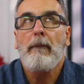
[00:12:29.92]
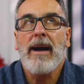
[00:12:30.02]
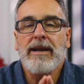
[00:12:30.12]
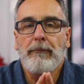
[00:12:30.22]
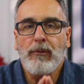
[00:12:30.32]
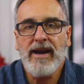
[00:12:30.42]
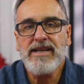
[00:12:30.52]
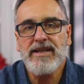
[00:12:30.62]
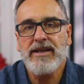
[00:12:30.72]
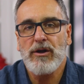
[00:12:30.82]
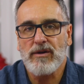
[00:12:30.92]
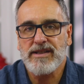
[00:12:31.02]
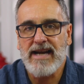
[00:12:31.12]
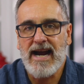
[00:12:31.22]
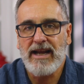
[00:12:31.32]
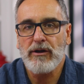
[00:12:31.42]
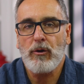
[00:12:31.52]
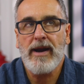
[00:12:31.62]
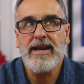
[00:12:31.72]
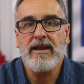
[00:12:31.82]
By embracing your style and
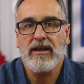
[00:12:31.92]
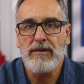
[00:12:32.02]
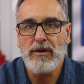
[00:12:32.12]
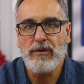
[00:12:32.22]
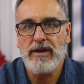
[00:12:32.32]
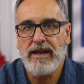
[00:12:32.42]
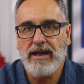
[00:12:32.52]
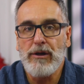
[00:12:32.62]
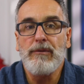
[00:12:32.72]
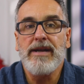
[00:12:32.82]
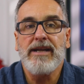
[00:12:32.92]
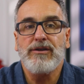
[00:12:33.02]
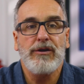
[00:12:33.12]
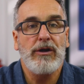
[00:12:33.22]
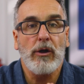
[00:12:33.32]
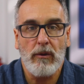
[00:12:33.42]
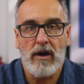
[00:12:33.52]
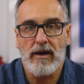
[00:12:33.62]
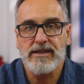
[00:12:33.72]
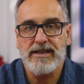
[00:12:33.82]
creating a community unique to your
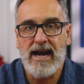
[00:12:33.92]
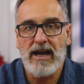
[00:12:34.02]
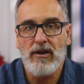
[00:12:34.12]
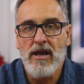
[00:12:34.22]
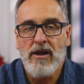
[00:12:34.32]
art style,